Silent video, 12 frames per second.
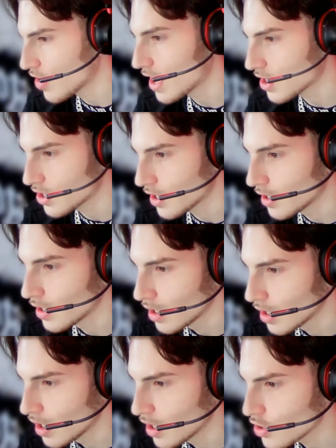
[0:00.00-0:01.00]
attraction.
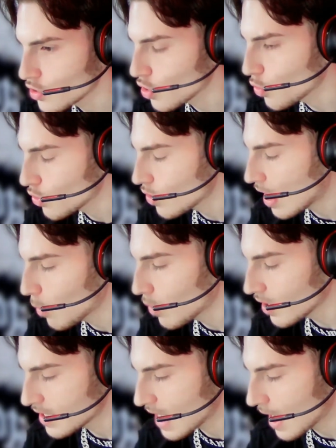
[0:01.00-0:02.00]
I
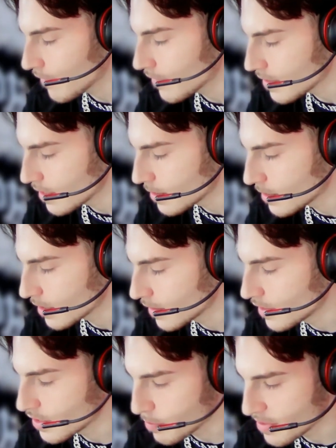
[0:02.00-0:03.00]
want to dive into
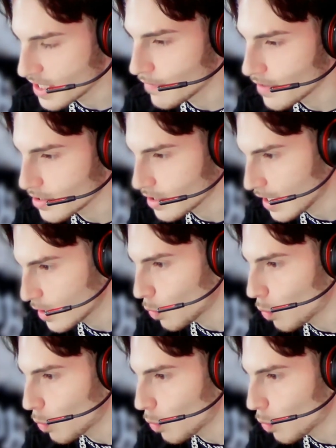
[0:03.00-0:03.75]
the specifics on kind of